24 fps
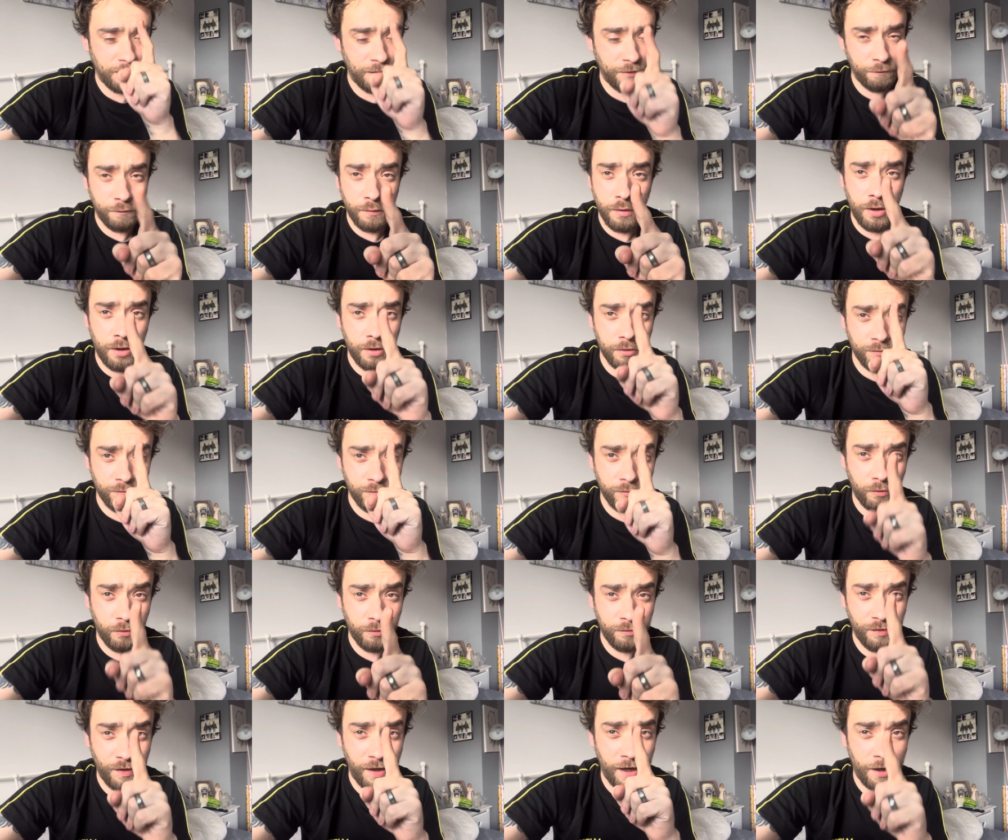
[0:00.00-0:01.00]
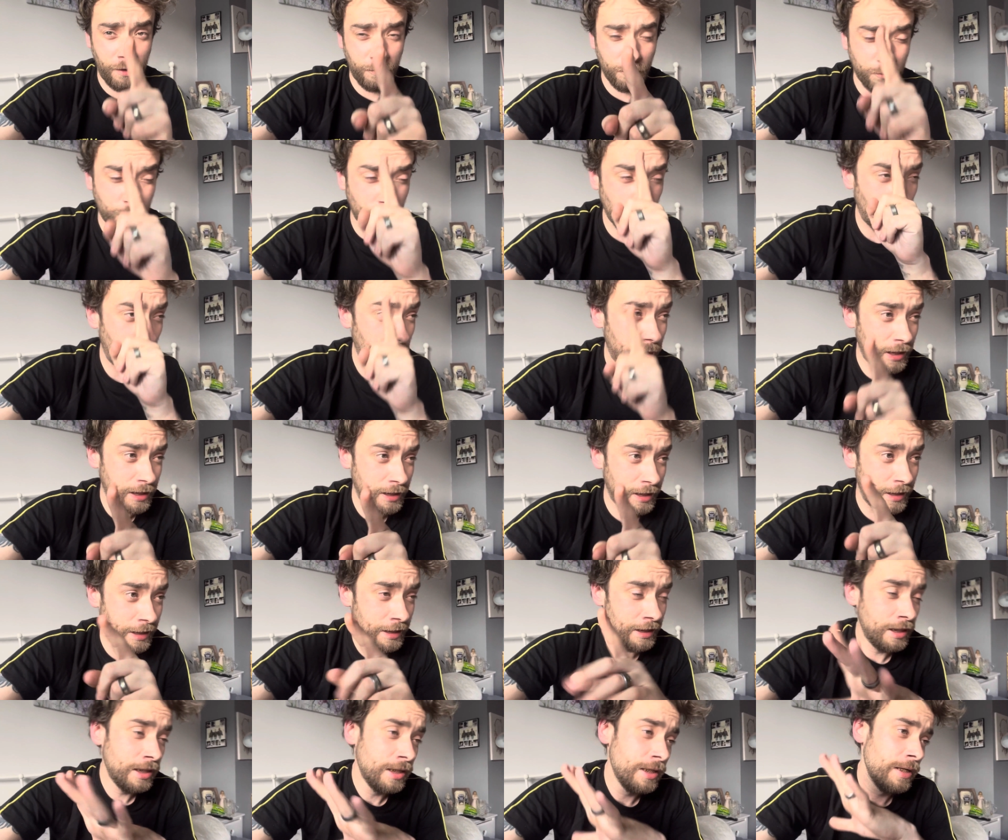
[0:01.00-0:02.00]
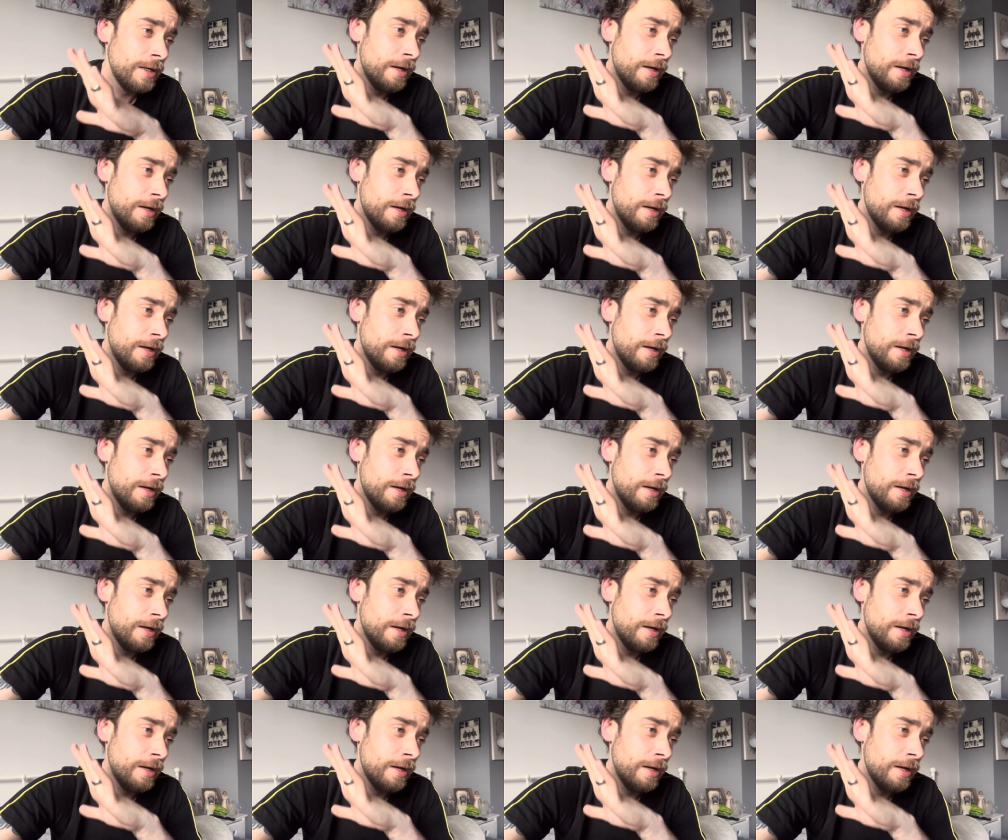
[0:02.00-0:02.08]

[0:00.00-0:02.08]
If not, sort it out quickly.